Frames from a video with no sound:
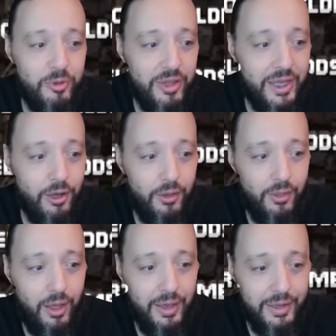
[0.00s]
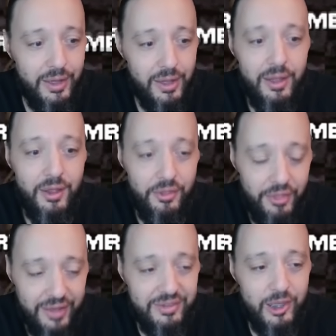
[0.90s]
playing online,
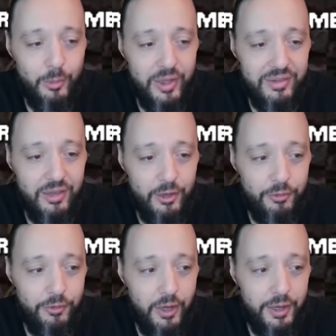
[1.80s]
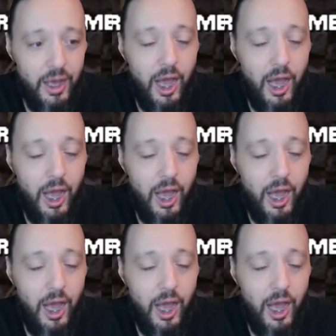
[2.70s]
that's going to be a ton of fun.